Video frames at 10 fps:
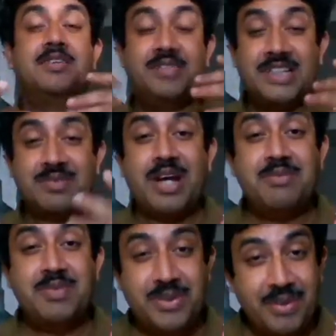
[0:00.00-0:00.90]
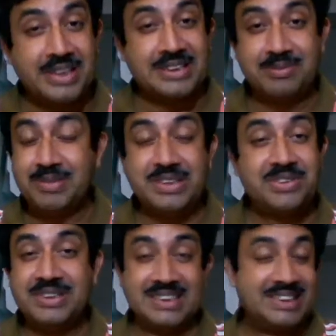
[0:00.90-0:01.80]
Face prime
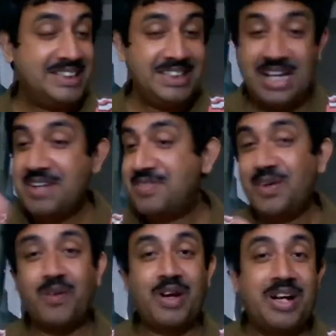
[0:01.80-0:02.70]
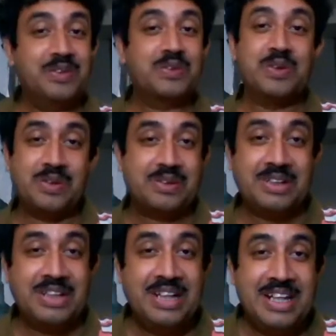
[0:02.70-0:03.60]
matrices in every loka you go.
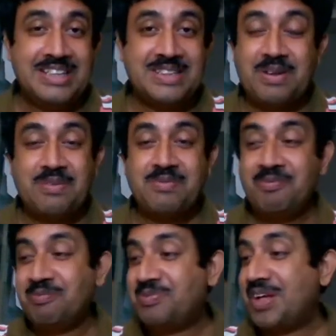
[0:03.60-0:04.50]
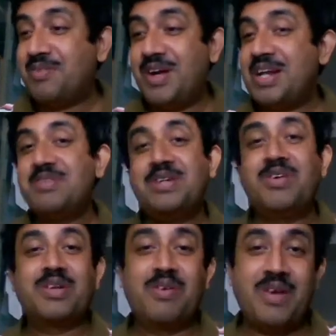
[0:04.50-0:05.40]
So wherever
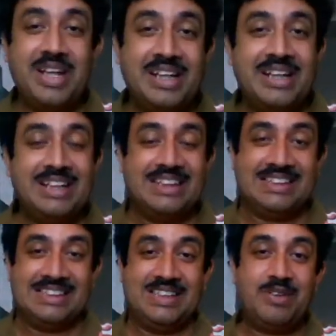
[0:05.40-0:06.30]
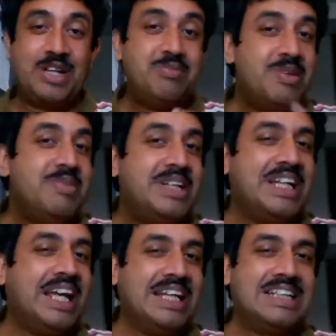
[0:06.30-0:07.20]
you are going, you are
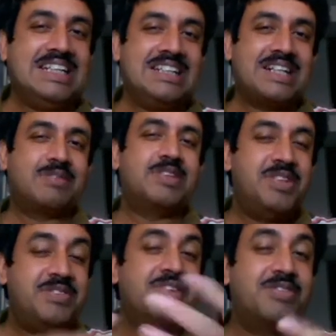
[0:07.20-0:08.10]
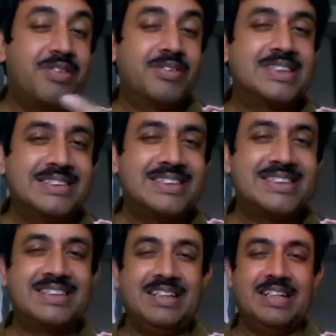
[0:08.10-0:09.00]
implementing it in terms of different
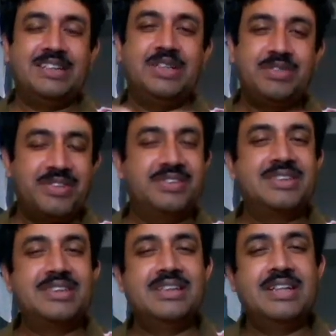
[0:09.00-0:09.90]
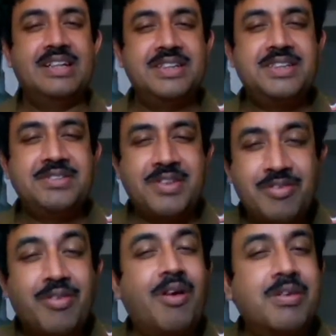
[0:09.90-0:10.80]
forces and different different
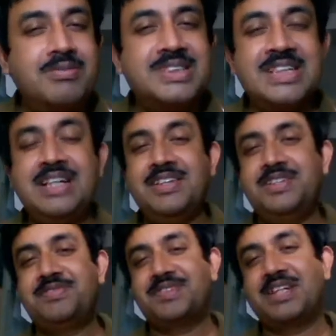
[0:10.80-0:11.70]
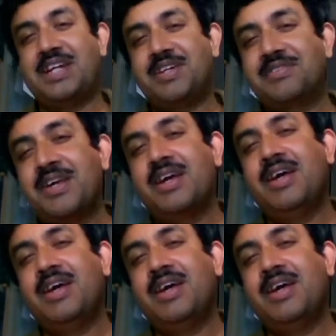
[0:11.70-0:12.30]
forms, different kind of